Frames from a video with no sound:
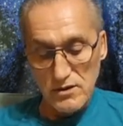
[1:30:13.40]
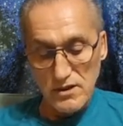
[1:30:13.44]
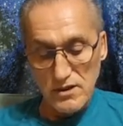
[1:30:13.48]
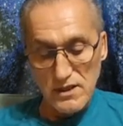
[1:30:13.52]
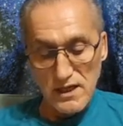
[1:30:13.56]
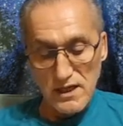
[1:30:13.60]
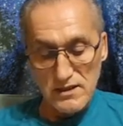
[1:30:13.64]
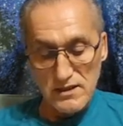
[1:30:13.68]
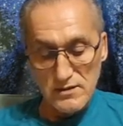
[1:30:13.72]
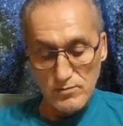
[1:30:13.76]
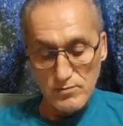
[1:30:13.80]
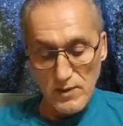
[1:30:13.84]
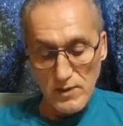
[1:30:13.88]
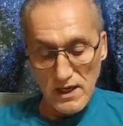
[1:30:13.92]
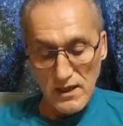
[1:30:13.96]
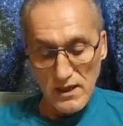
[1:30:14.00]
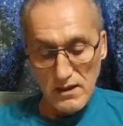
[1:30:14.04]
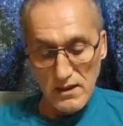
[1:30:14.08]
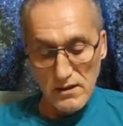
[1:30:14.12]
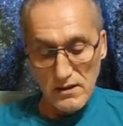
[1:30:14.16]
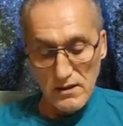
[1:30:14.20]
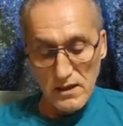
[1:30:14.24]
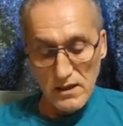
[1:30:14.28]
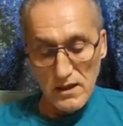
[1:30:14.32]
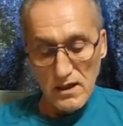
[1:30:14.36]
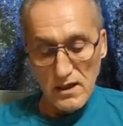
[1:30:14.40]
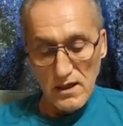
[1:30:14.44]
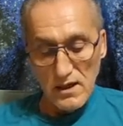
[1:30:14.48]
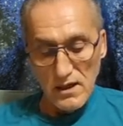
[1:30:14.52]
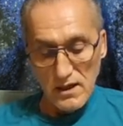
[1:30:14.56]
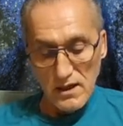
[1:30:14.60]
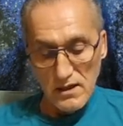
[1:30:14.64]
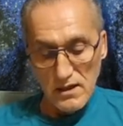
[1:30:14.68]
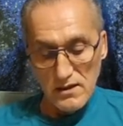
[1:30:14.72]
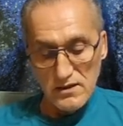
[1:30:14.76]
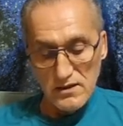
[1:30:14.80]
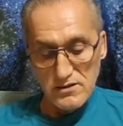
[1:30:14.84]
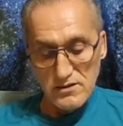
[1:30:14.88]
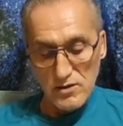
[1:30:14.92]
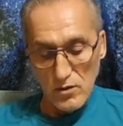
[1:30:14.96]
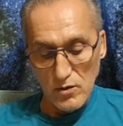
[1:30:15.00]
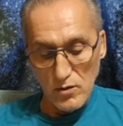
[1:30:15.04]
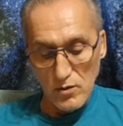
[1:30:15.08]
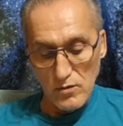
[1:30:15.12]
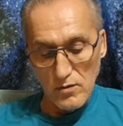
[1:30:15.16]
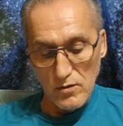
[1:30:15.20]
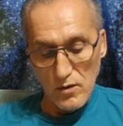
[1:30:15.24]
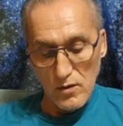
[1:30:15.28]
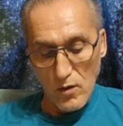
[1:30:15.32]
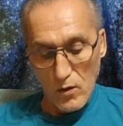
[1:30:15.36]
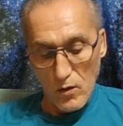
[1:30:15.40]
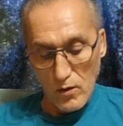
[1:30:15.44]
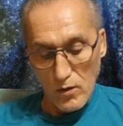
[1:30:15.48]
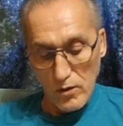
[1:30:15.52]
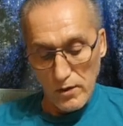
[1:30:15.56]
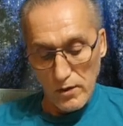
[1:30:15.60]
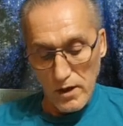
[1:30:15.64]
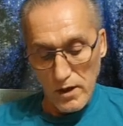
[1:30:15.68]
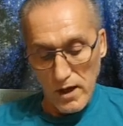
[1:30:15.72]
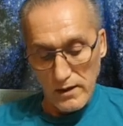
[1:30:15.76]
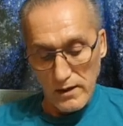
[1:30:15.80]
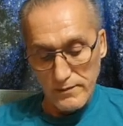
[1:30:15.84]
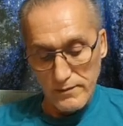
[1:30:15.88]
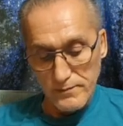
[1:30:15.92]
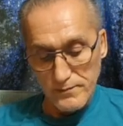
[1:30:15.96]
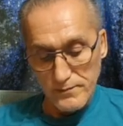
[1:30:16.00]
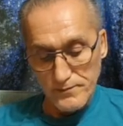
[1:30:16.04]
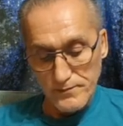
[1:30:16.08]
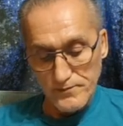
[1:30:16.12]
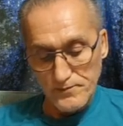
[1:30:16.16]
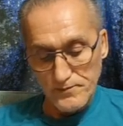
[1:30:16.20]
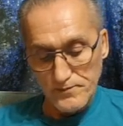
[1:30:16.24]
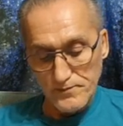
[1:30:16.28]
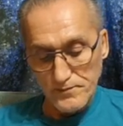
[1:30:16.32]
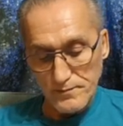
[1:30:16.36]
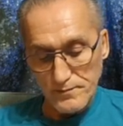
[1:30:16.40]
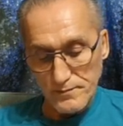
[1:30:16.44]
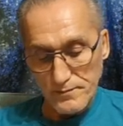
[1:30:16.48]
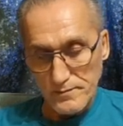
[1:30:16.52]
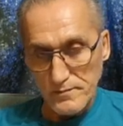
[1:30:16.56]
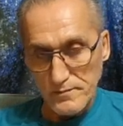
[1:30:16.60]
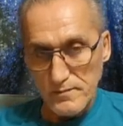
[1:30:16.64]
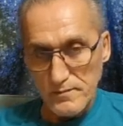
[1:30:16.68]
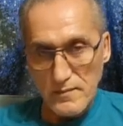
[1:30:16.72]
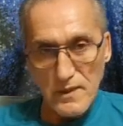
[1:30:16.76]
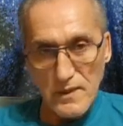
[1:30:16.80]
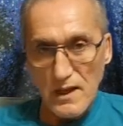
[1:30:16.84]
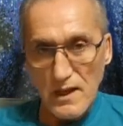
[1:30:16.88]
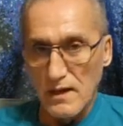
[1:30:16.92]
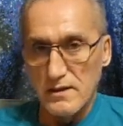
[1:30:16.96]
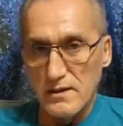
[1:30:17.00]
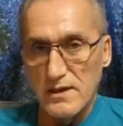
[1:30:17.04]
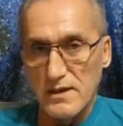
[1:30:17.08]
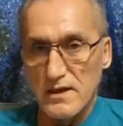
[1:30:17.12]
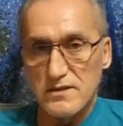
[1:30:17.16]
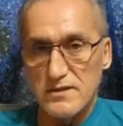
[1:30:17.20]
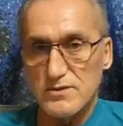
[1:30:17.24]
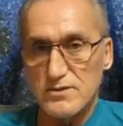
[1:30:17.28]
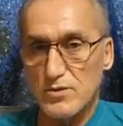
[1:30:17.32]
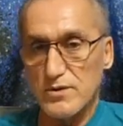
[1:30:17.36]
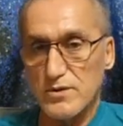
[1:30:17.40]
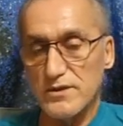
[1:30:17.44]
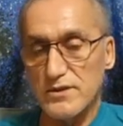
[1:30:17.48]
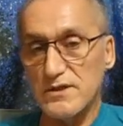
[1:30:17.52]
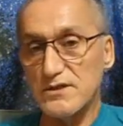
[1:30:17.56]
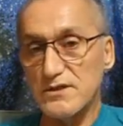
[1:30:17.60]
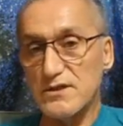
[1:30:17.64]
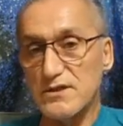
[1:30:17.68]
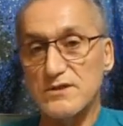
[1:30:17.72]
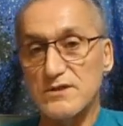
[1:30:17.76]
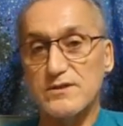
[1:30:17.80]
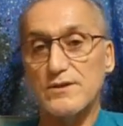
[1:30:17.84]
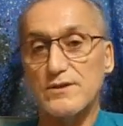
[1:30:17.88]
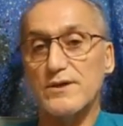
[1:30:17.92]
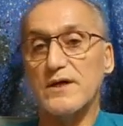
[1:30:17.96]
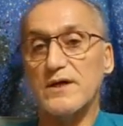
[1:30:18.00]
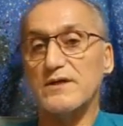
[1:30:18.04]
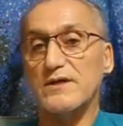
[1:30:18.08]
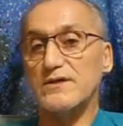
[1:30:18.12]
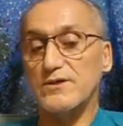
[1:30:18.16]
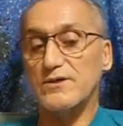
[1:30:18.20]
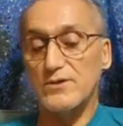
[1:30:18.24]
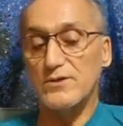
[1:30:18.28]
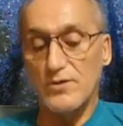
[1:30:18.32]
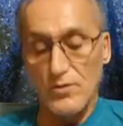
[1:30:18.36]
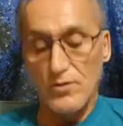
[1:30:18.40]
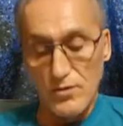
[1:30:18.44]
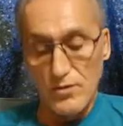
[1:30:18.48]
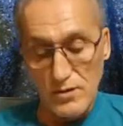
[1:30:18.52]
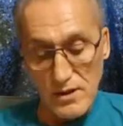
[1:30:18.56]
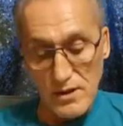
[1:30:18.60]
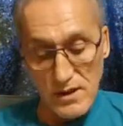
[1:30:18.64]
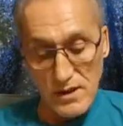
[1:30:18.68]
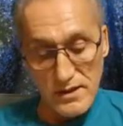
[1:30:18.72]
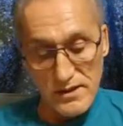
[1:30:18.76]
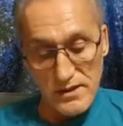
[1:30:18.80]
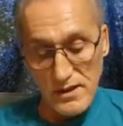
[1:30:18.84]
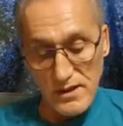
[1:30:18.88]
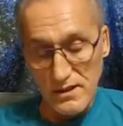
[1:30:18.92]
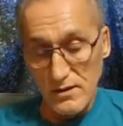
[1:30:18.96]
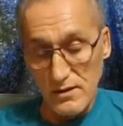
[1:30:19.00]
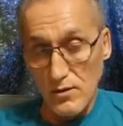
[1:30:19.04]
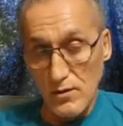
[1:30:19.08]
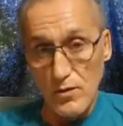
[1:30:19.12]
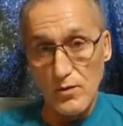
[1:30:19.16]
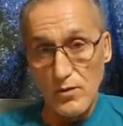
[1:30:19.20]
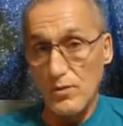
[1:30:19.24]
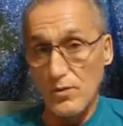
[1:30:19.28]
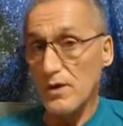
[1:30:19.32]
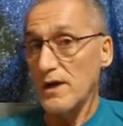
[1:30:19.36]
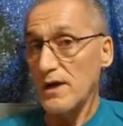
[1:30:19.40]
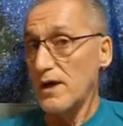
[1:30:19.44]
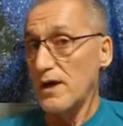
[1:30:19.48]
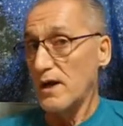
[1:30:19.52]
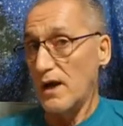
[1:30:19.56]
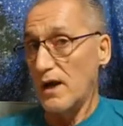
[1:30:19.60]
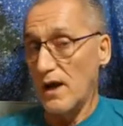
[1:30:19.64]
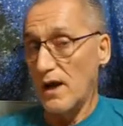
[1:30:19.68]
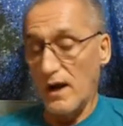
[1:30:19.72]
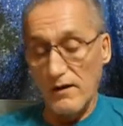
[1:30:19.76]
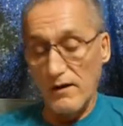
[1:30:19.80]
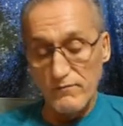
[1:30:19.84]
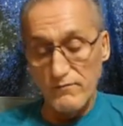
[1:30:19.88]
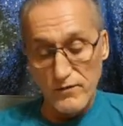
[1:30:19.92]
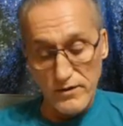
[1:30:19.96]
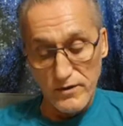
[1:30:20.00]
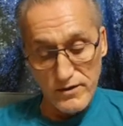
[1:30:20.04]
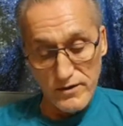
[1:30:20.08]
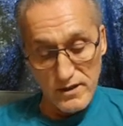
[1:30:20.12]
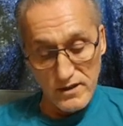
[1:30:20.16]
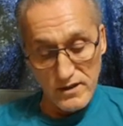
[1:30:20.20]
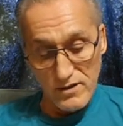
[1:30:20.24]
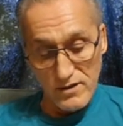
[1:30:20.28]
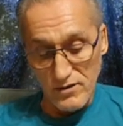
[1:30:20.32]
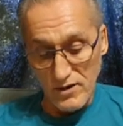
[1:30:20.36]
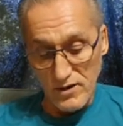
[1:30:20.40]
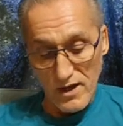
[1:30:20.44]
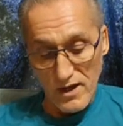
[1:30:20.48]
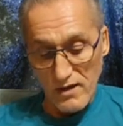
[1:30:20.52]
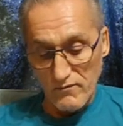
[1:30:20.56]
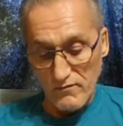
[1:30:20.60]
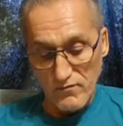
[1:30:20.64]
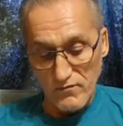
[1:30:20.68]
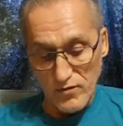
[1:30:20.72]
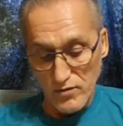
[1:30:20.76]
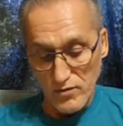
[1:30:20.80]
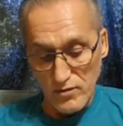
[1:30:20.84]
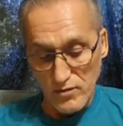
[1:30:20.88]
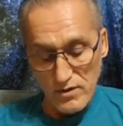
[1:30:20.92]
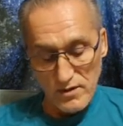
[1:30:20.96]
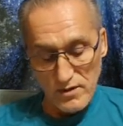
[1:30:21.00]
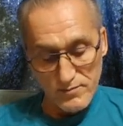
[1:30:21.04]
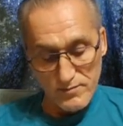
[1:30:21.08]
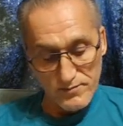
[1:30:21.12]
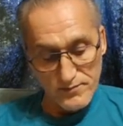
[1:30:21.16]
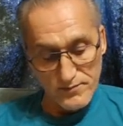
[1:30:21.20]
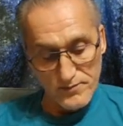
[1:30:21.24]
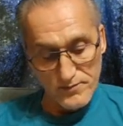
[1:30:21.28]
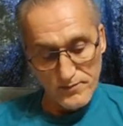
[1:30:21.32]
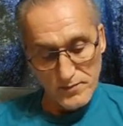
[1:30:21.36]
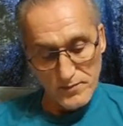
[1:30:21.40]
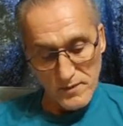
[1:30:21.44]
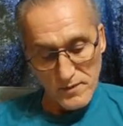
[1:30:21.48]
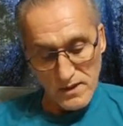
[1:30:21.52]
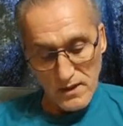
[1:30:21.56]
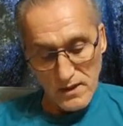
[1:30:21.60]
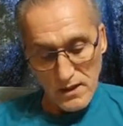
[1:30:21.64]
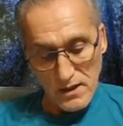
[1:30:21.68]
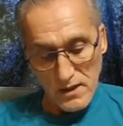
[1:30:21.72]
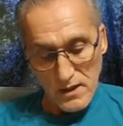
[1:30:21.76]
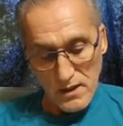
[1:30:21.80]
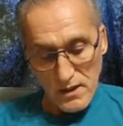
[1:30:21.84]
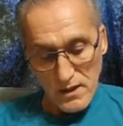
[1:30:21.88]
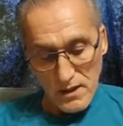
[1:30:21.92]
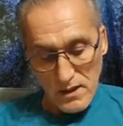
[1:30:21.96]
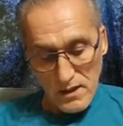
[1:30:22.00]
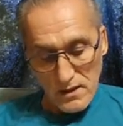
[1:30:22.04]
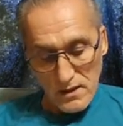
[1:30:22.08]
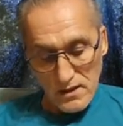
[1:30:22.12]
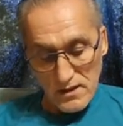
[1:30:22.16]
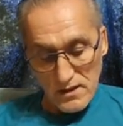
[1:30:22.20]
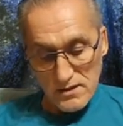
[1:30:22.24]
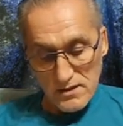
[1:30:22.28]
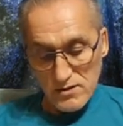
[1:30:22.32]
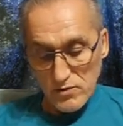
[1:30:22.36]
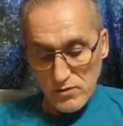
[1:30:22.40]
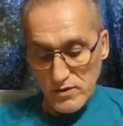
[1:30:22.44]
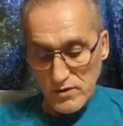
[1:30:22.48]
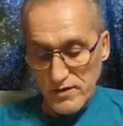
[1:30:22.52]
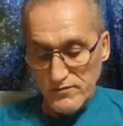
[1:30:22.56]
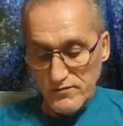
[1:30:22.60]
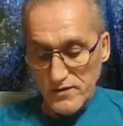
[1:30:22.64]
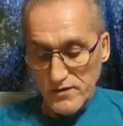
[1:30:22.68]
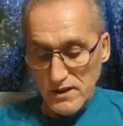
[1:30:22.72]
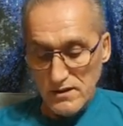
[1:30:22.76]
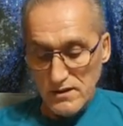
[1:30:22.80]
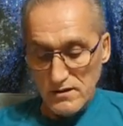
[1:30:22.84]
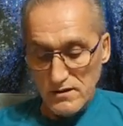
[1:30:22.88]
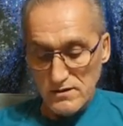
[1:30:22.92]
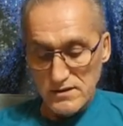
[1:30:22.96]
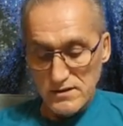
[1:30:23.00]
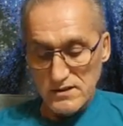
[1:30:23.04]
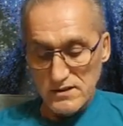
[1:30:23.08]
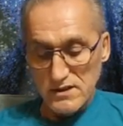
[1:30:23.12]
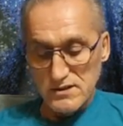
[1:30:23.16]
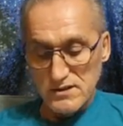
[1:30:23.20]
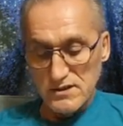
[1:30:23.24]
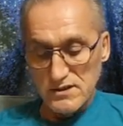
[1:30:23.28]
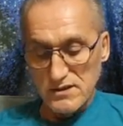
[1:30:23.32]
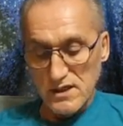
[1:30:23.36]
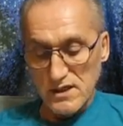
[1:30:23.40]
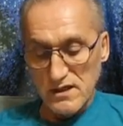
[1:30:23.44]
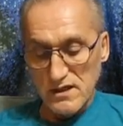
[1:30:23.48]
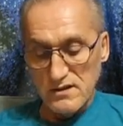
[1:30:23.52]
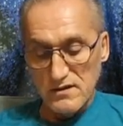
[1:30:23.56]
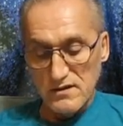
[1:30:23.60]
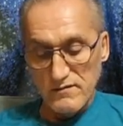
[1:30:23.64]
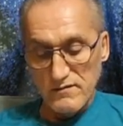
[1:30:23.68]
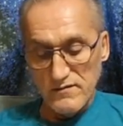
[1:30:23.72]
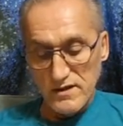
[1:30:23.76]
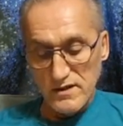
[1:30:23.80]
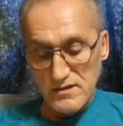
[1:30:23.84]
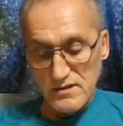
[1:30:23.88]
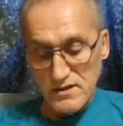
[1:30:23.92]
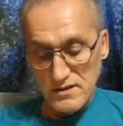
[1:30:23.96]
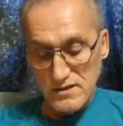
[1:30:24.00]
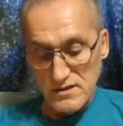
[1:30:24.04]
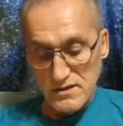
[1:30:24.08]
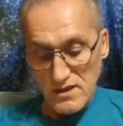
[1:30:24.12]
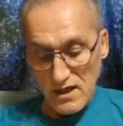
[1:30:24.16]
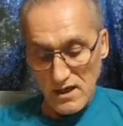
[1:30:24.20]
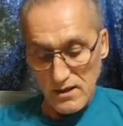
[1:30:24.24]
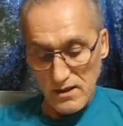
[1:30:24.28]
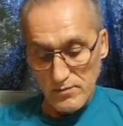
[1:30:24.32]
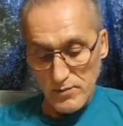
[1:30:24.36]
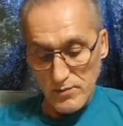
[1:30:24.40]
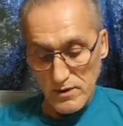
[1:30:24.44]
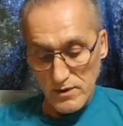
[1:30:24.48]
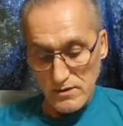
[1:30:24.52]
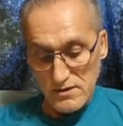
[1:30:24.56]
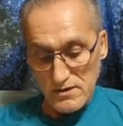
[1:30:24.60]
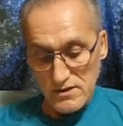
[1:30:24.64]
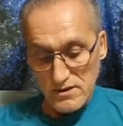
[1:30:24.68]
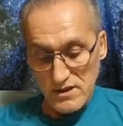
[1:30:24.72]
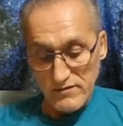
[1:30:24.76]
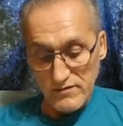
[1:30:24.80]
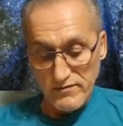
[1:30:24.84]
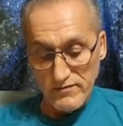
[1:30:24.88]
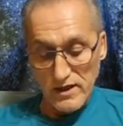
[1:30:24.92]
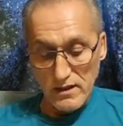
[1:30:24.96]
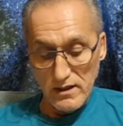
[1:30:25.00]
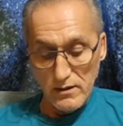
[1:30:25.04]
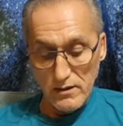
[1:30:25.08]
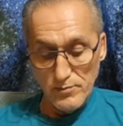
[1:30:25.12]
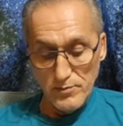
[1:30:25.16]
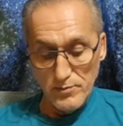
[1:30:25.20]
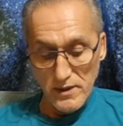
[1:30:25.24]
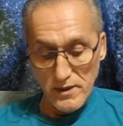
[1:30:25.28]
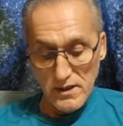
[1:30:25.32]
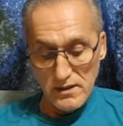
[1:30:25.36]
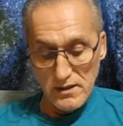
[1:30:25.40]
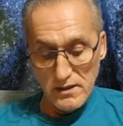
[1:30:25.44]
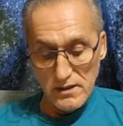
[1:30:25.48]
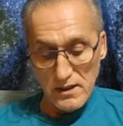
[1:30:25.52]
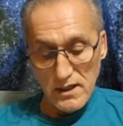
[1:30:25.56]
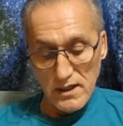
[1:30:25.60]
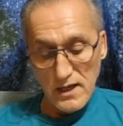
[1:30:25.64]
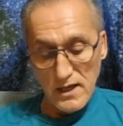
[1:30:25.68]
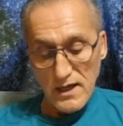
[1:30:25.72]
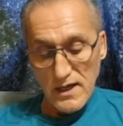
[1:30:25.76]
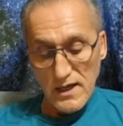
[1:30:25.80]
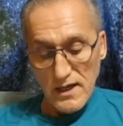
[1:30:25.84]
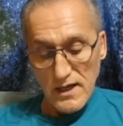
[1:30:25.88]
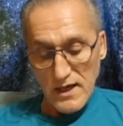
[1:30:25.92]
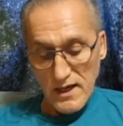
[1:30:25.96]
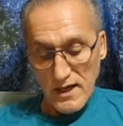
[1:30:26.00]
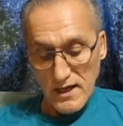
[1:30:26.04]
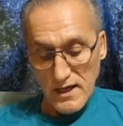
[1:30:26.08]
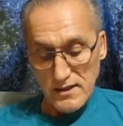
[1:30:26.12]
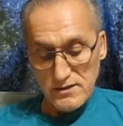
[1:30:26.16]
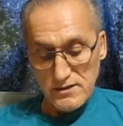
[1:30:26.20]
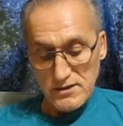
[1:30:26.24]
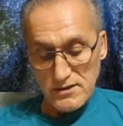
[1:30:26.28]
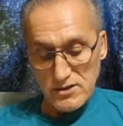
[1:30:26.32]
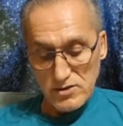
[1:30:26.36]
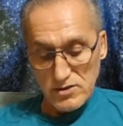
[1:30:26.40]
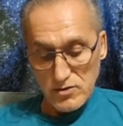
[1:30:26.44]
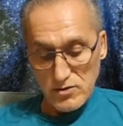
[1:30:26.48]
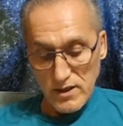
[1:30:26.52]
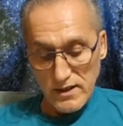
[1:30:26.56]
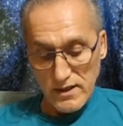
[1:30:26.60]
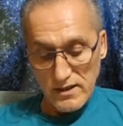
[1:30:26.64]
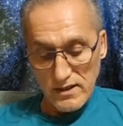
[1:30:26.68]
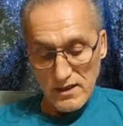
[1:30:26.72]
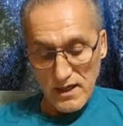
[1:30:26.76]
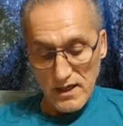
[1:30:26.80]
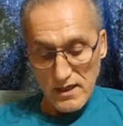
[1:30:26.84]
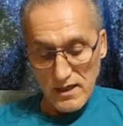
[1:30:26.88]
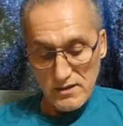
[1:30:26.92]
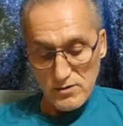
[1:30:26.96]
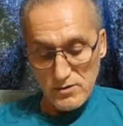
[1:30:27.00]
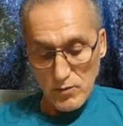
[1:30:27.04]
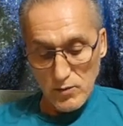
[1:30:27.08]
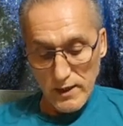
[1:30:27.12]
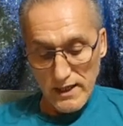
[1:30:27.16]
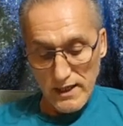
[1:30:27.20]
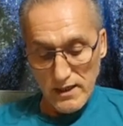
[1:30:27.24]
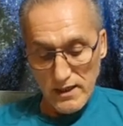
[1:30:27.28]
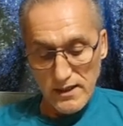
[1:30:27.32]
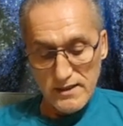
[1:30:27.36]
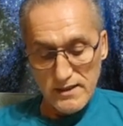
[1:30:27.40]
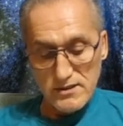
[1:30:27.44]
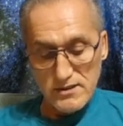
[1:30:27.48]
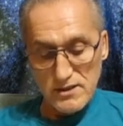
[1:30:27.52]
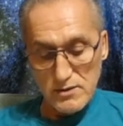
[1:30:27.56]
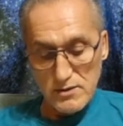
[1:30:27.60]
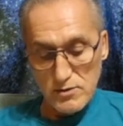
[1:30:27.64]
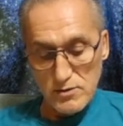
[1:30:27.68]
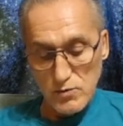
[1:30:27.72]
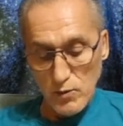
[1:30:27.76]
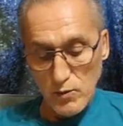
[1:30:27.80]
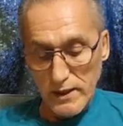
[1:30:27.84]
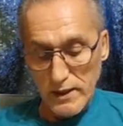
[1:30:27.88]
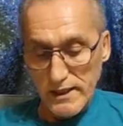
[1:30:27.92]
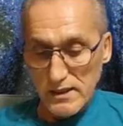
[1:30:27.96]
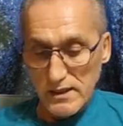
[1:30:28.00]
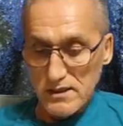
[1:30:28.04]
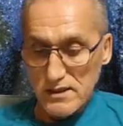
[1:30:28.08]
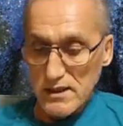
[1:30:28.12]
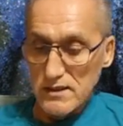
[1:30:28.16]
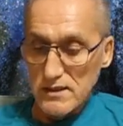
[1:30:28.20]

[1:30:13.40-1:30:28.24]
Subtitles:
This reveals the state of the disciple's development, his strength as well as his weakness. The Ascended Master is the all-knowing mind and the all-seeing eye of God. For him nothing can be hidden.